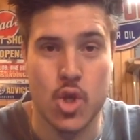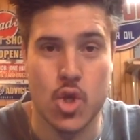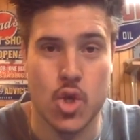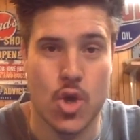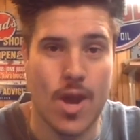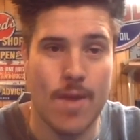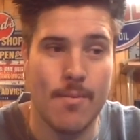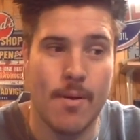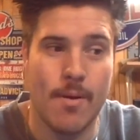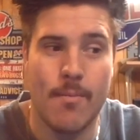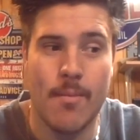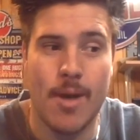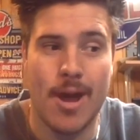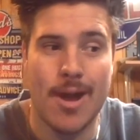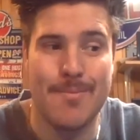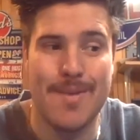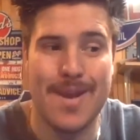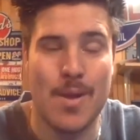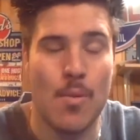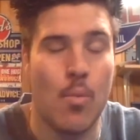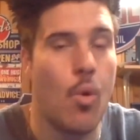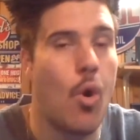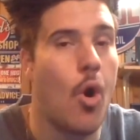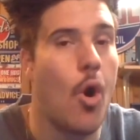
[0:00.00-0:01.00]
Draymond might have
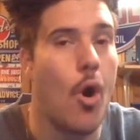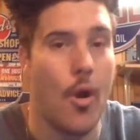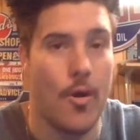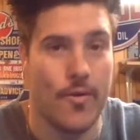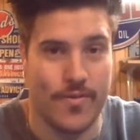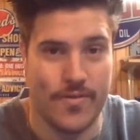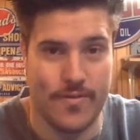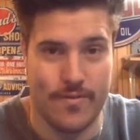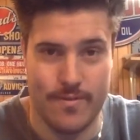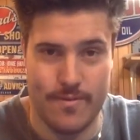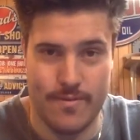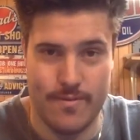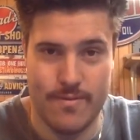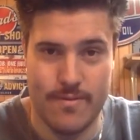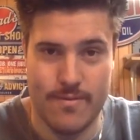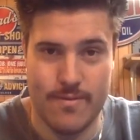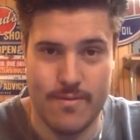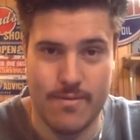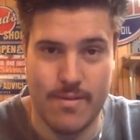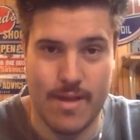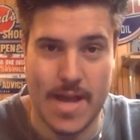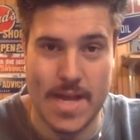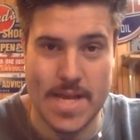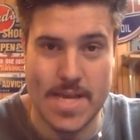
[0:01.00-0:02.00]
been worse
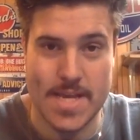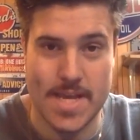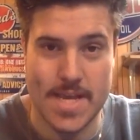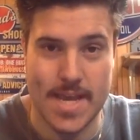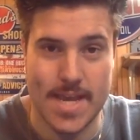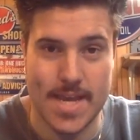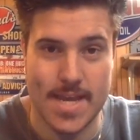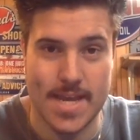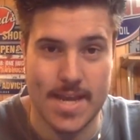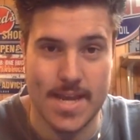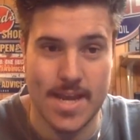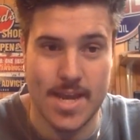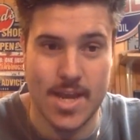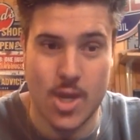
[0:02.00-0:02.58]
last season.